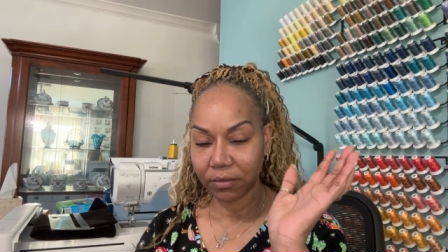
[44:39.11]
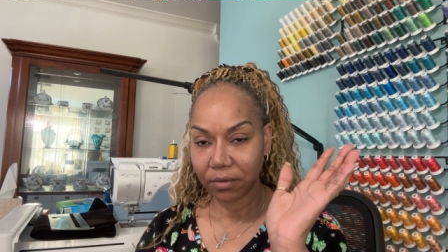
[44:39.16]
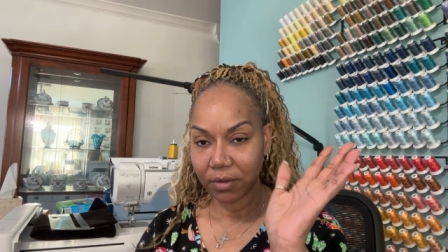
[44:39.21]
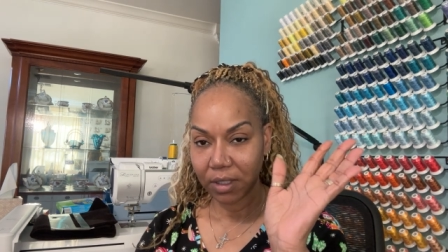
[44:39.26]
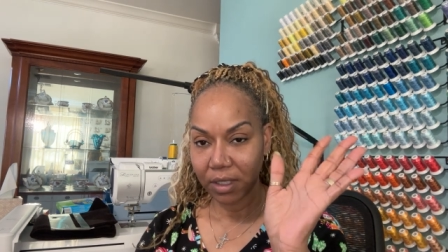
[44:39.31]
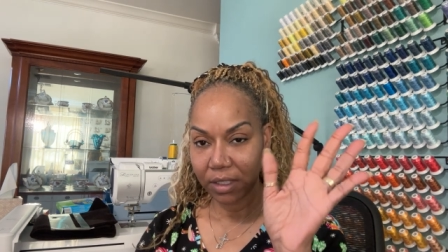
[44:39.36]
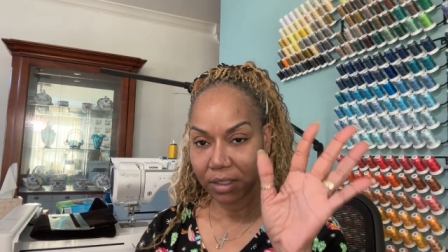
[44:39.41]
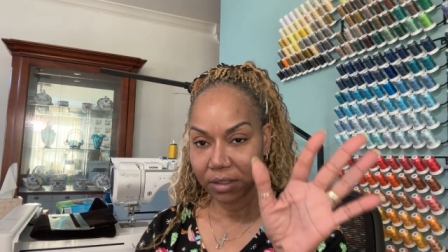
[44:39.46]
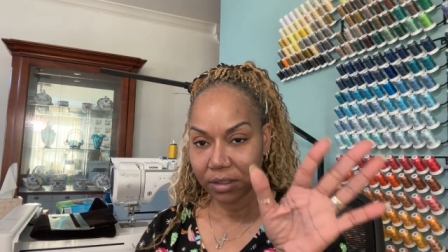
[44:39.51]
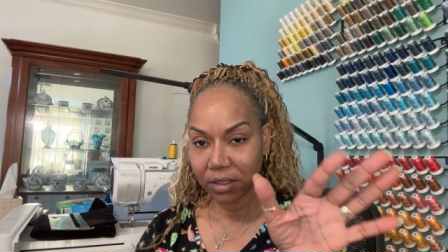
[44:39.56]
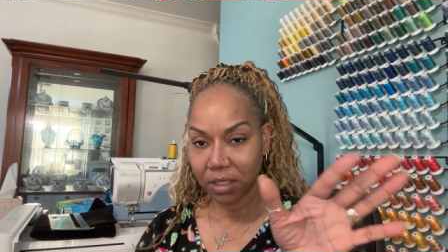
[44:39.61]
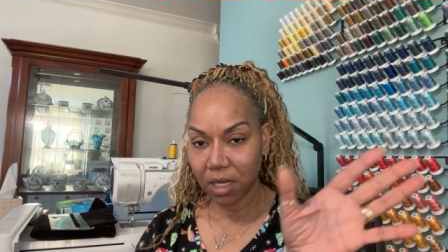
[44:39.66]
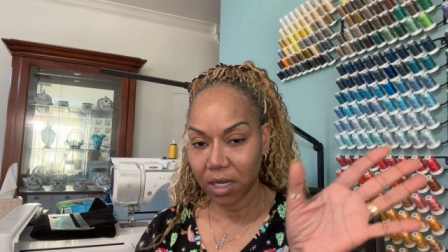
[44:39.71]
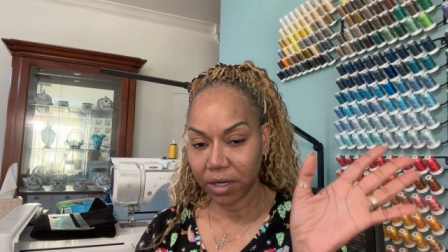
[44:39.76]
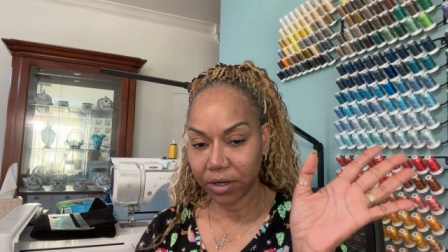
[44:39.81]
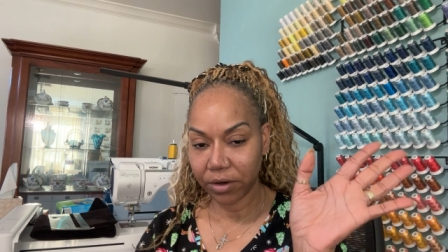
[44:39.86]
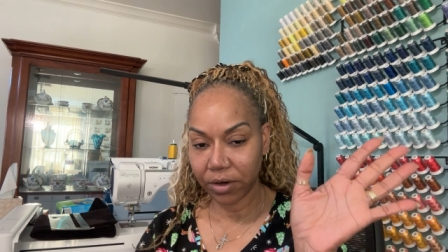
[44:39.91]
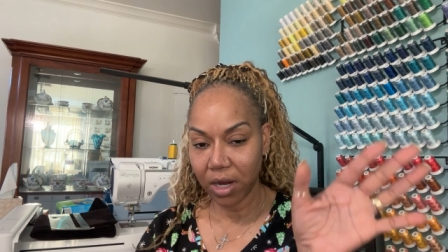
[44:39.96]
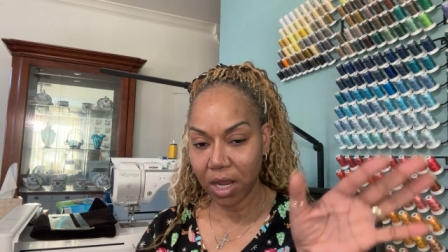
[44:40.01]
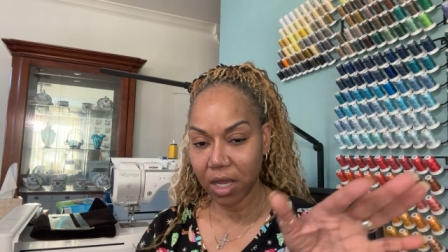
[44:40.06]
the
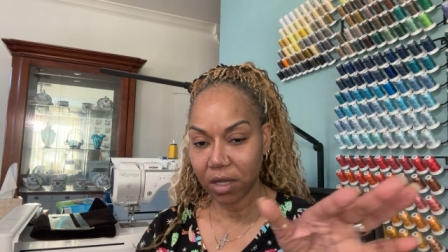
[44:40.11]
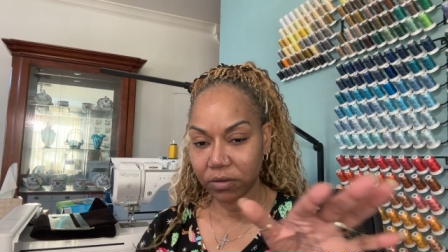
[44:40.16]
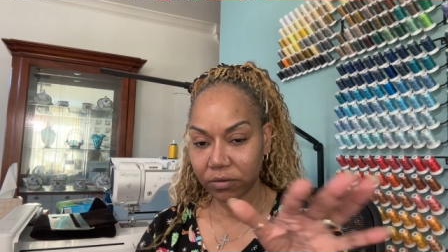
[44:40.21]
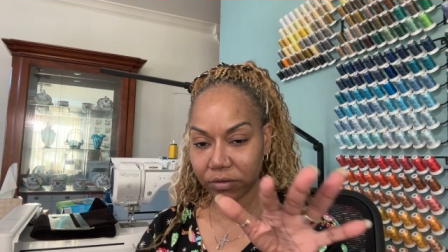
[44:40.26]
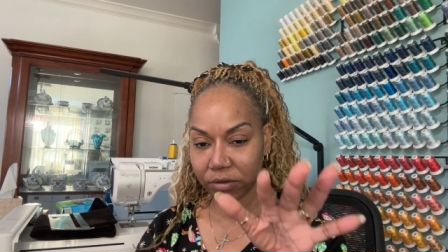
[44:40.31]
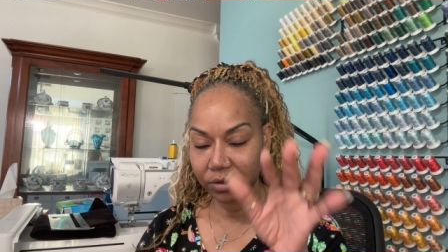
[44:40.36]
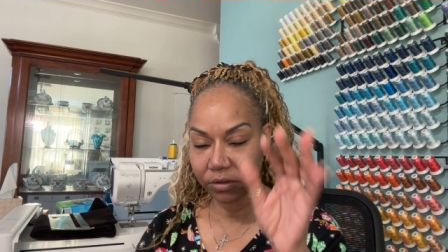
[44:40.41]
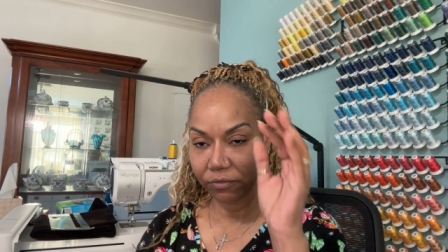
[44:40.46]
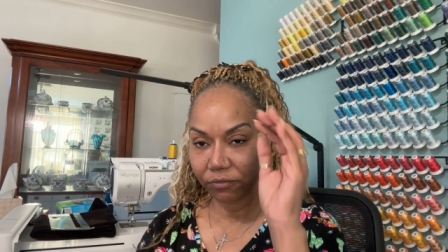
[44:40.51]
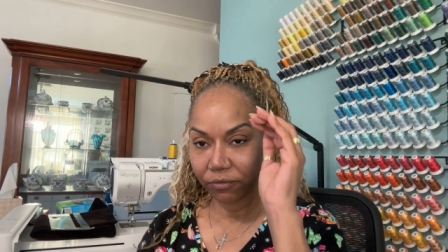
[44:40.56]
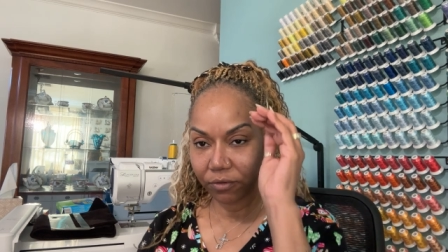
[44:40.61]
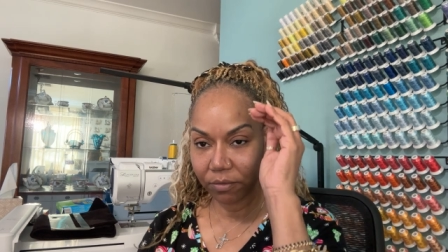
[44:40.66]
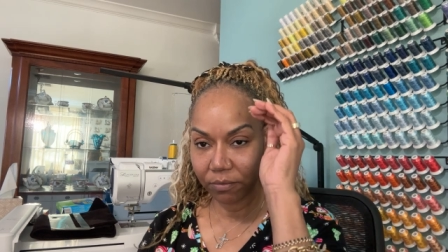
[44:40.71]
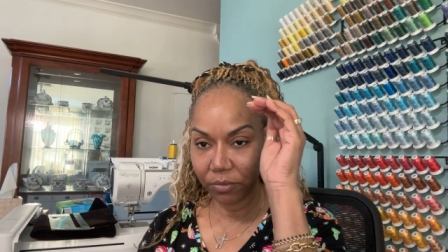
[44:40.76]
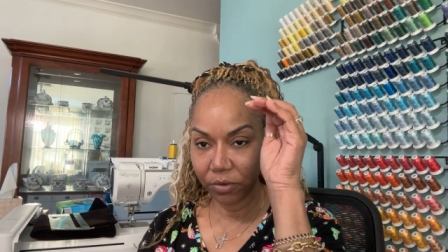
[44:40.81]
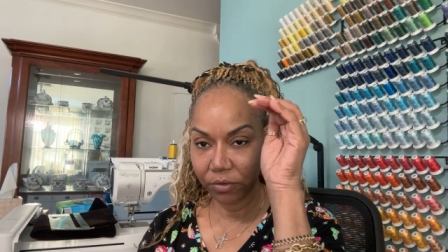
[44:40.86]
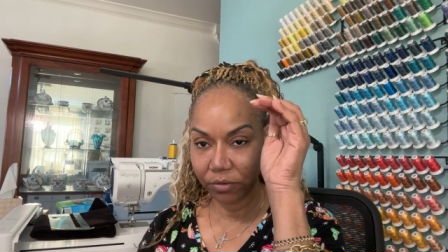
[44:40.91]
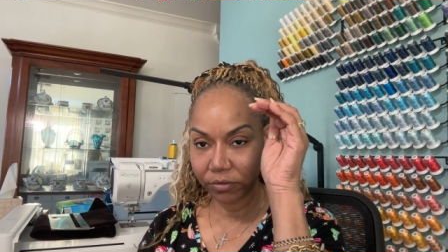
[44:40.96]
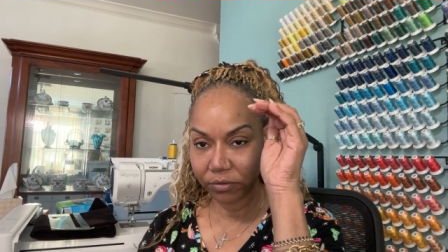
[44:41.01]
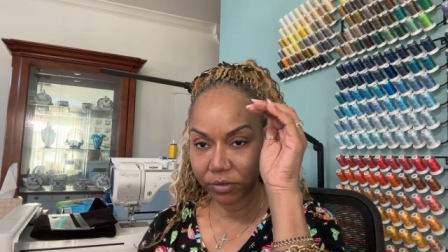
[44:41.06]
entire house from
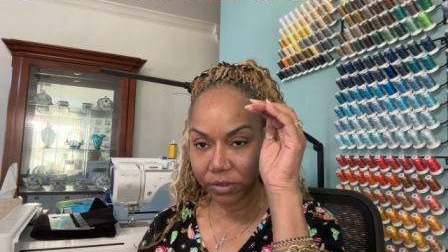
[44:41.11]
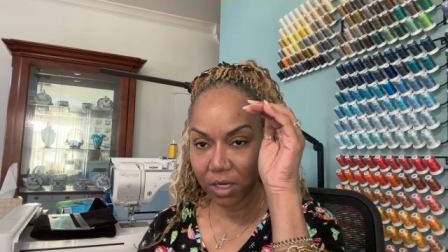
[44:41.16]
her